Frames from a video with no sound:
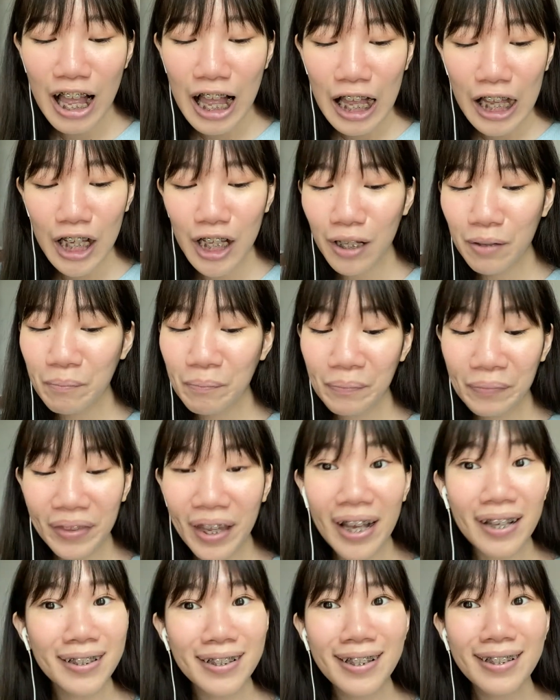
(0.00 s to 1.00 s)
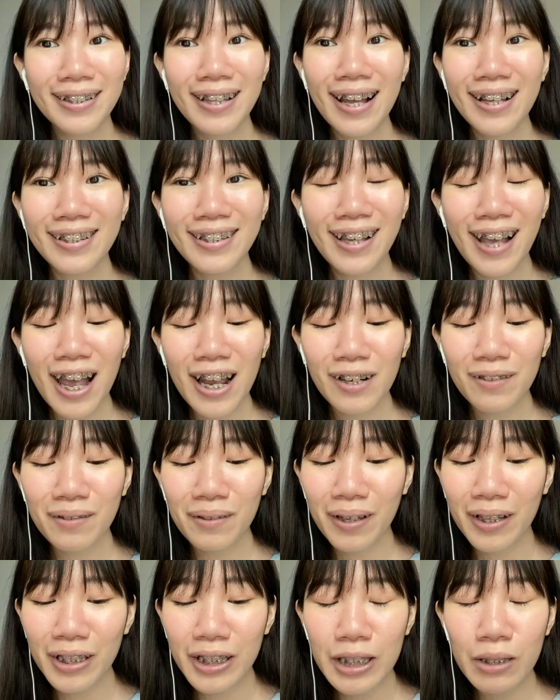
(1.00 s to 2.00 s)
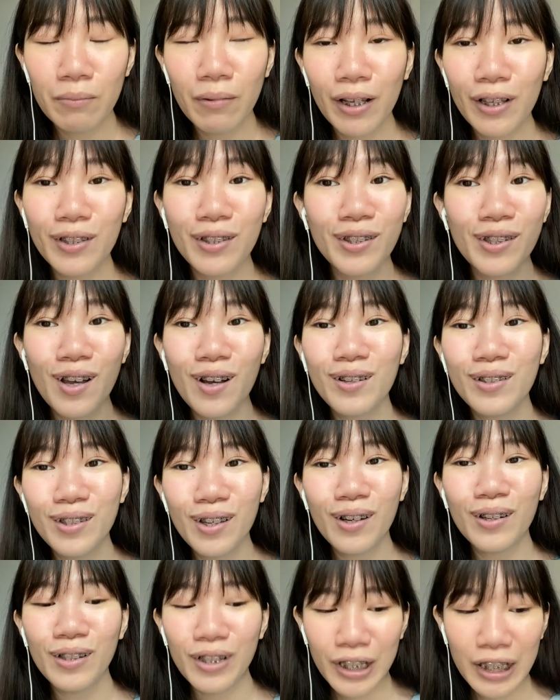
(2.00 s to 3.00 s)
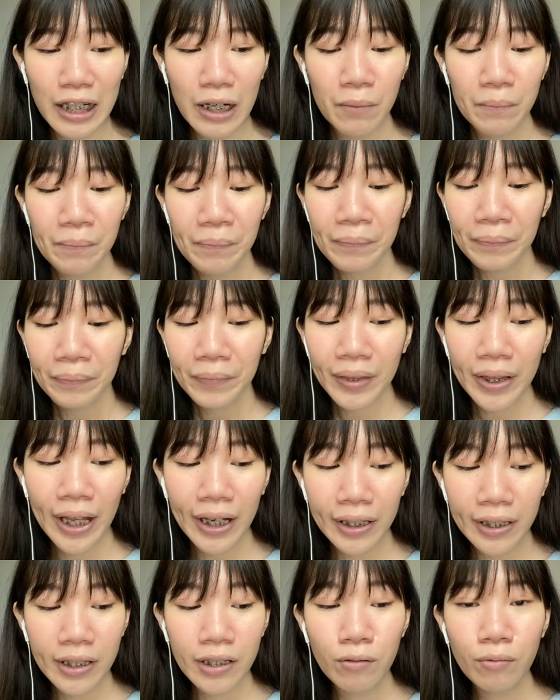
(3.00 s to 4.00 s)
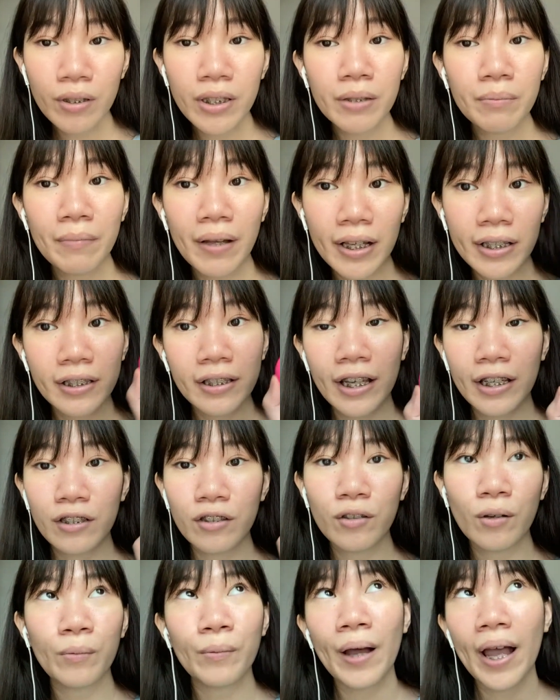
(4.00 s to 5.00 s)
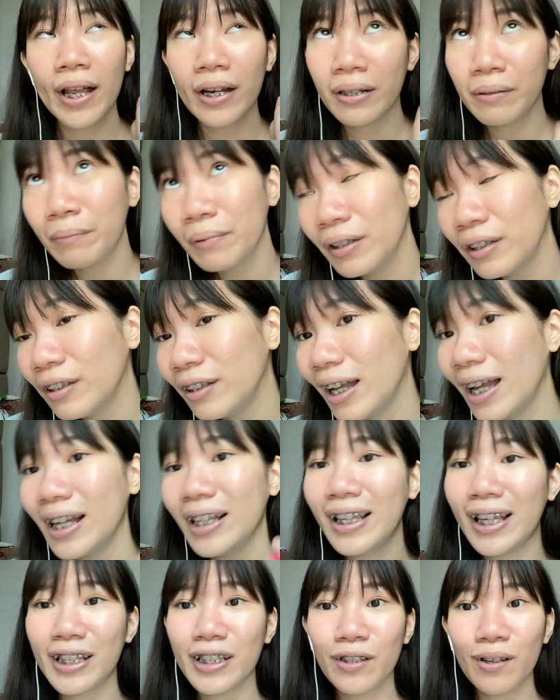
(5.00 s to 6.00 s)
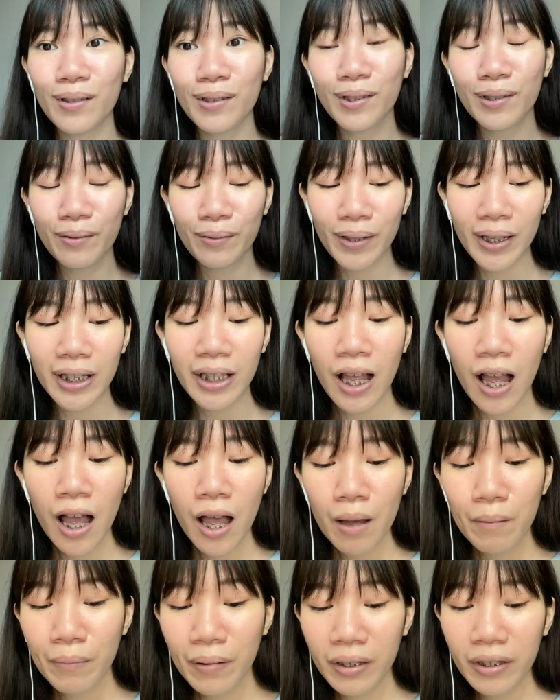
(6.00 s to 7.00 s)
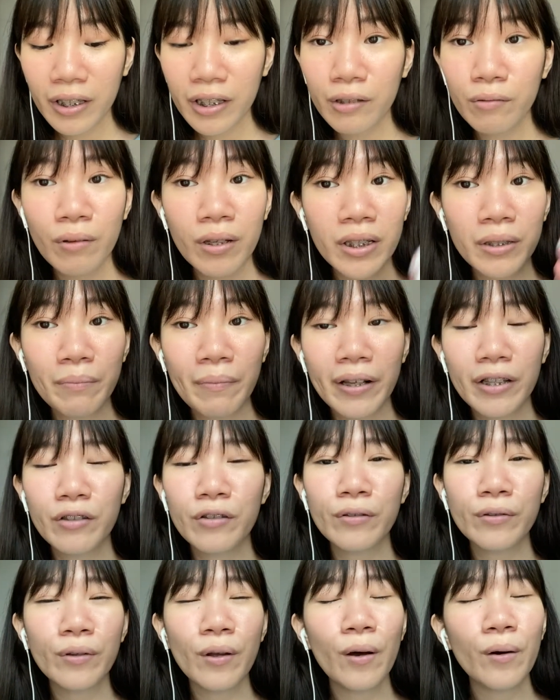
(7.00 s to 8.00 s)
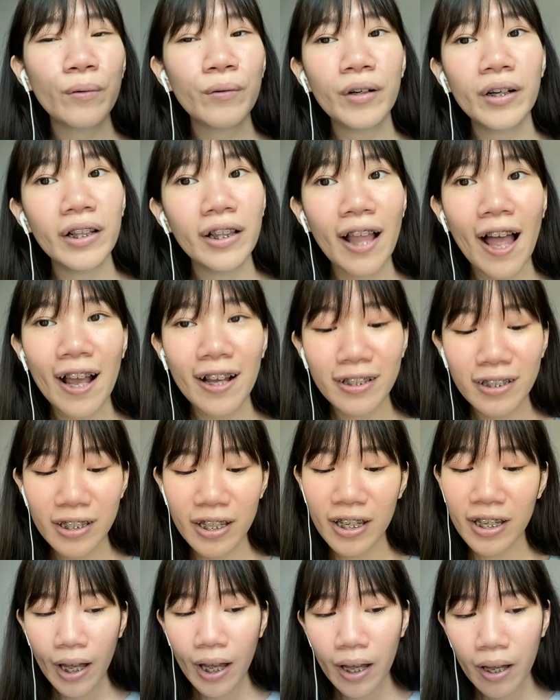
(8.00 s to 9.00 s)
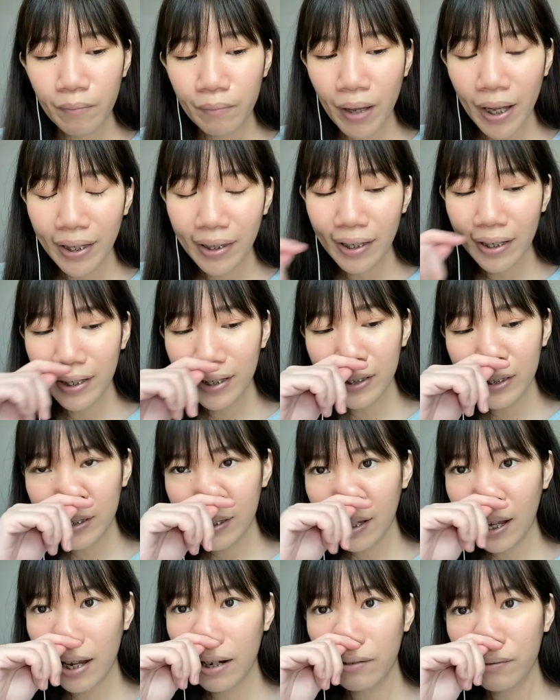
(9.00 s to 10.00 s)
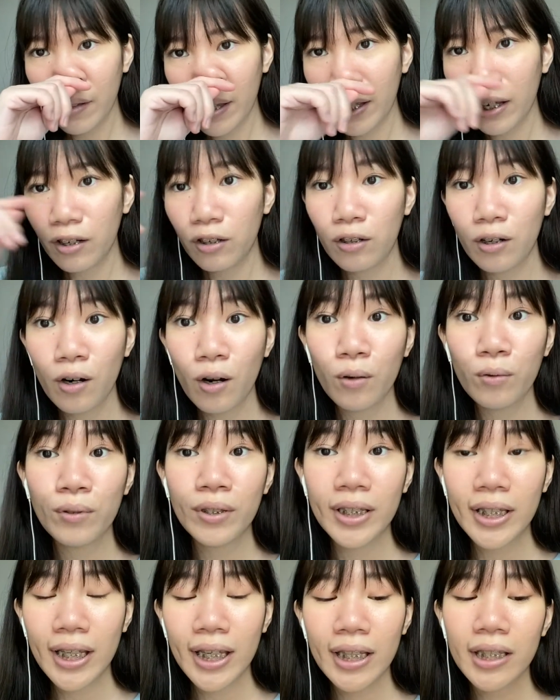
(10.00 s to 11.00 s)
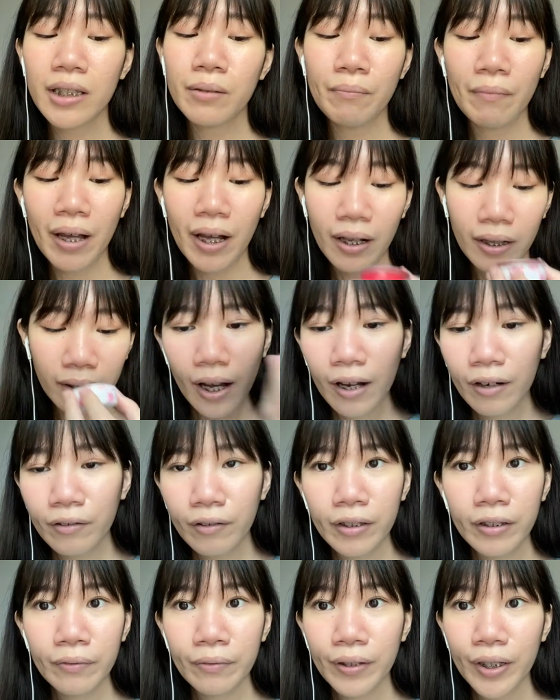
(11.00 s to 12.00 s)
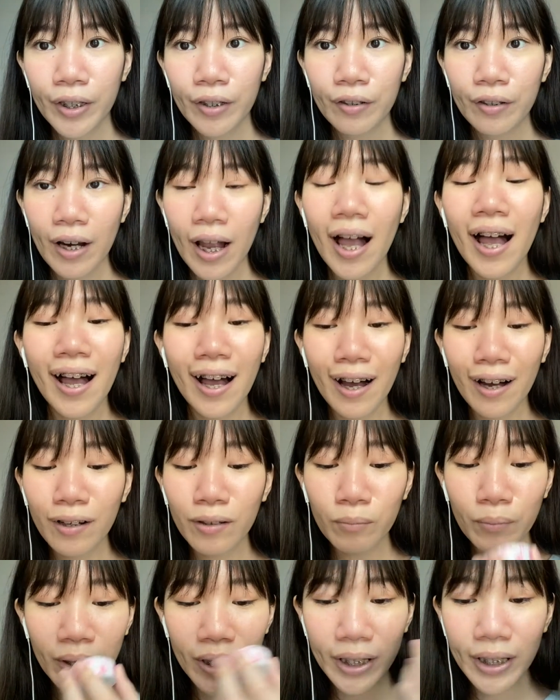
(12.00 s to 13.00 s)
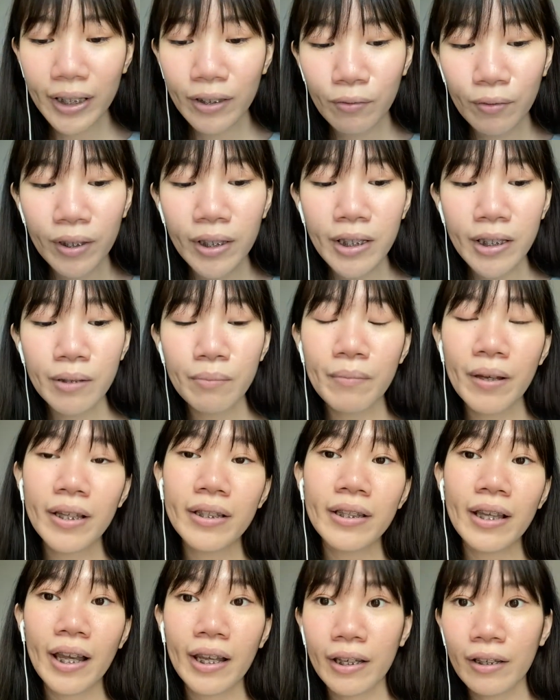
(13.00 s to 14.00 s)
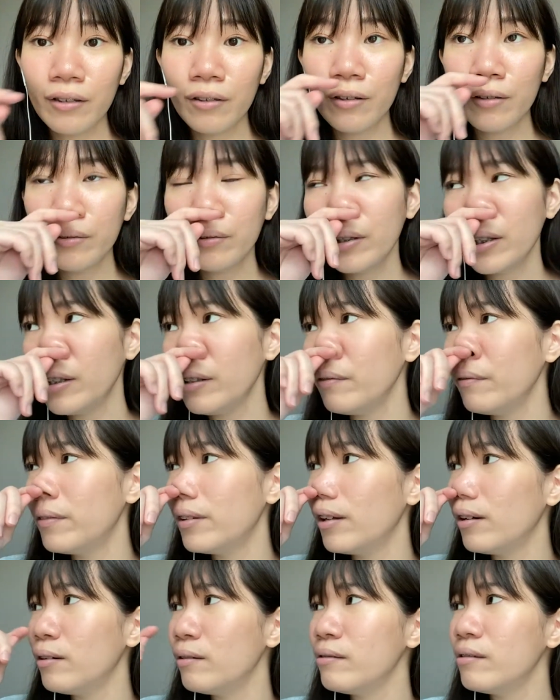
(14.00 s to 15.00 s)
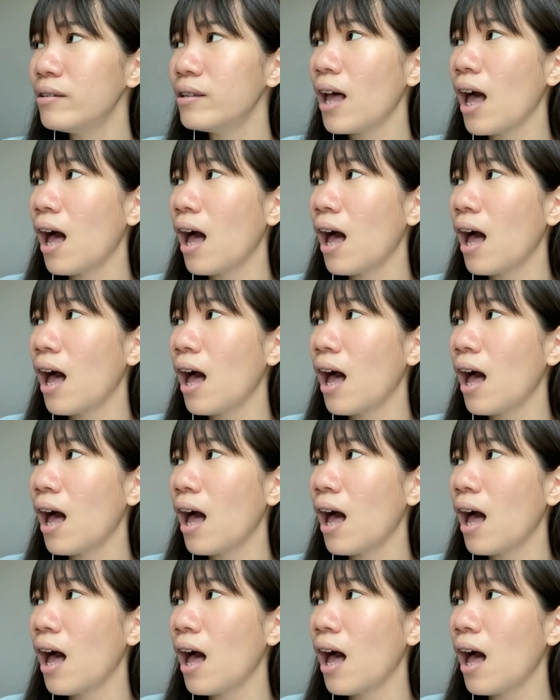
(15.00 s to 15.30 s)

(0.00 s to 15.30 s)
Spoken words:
That's the kind of smell. It smells so good. Like this one smells like so edible and like so sweet, but this one smells so relaxing. I think it's kind of like a rosy smell. Can't really figure it out, but it really smells like, you know, one of those